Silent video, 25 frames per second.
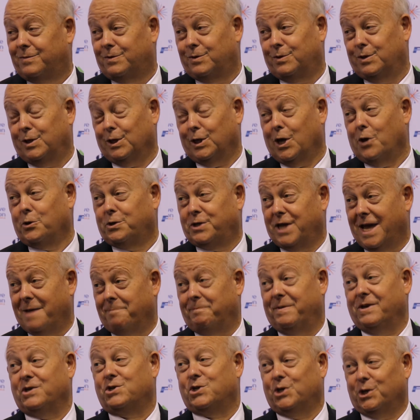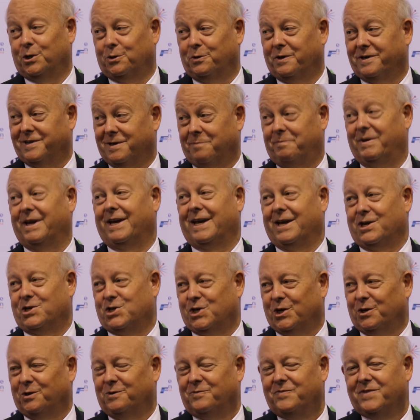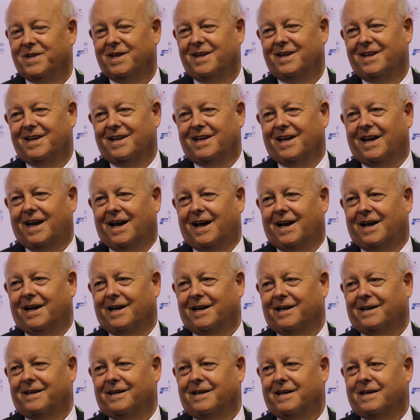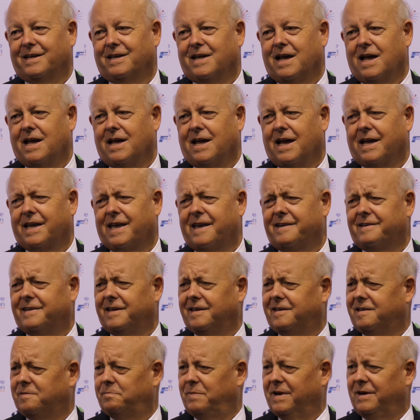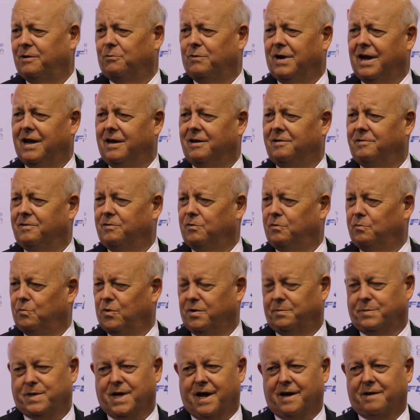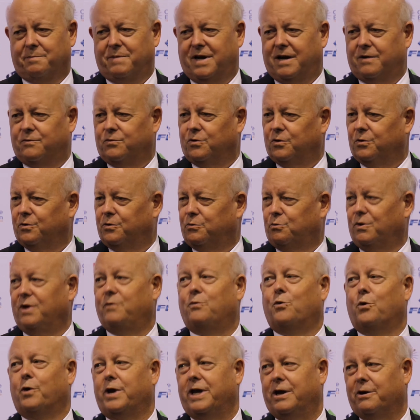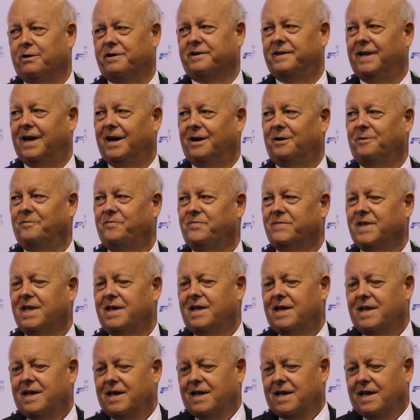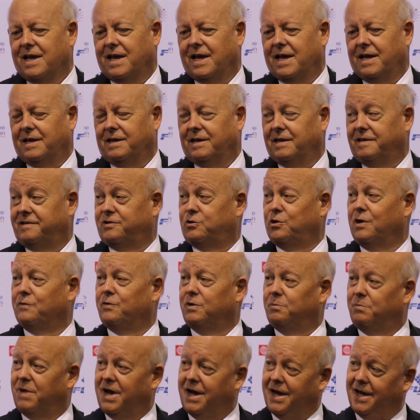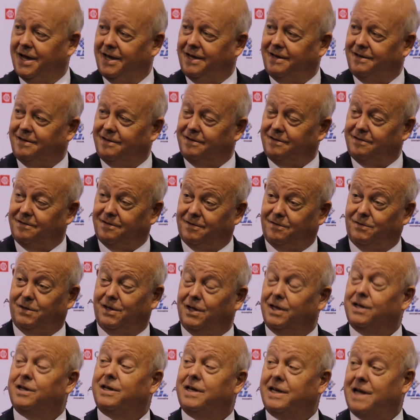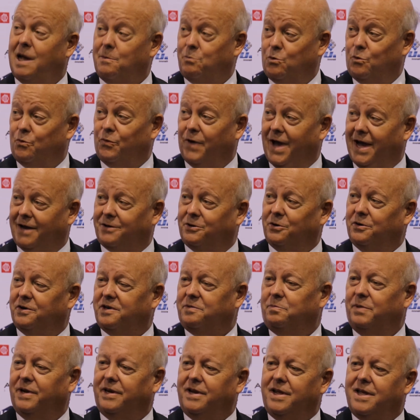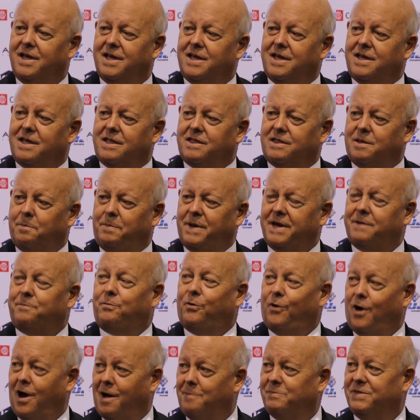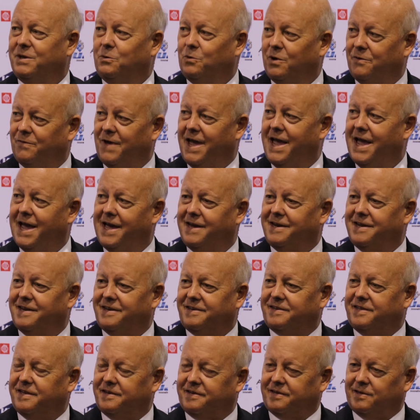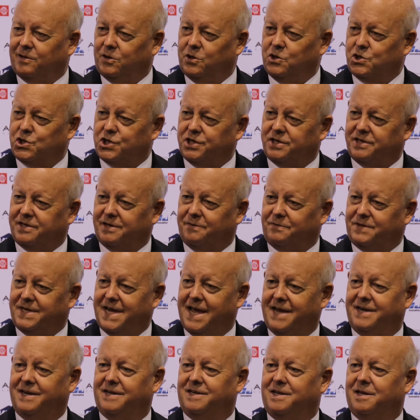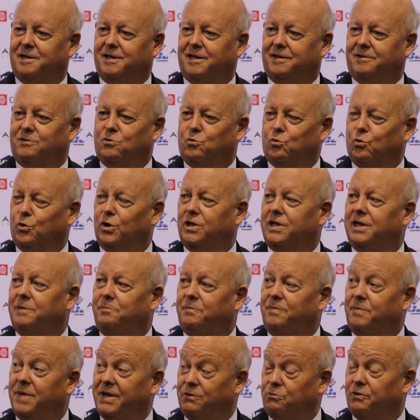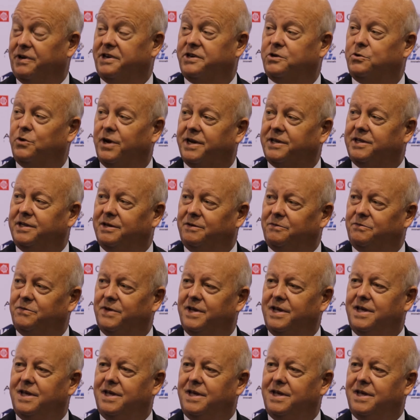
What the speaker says: the low temp issue is a big issue. I guess it's been around, we've been talking about it for 3-4 years now, and it's driven by a couple factors, but the big problem that we've had is the solutions have tended to really been restrictive